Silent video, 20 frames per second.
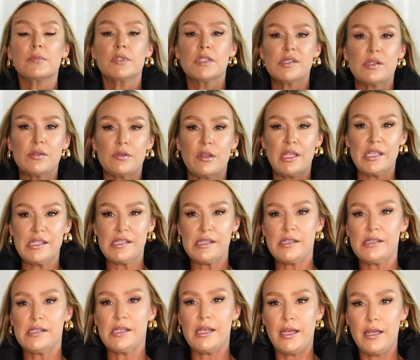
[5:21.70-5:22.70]
So this
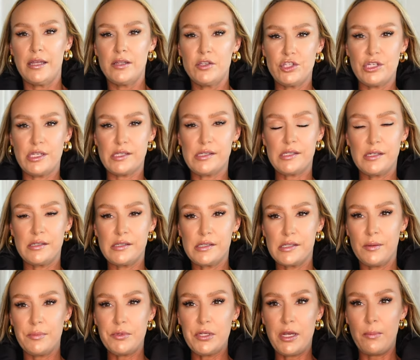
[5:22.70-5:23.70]
is it just
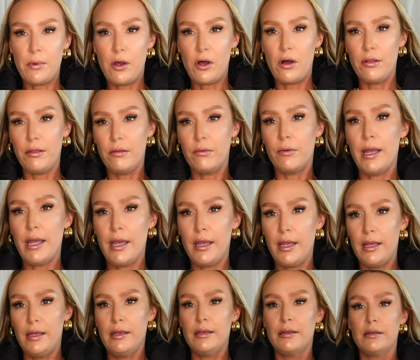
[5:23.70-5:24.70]
zipped up all the way.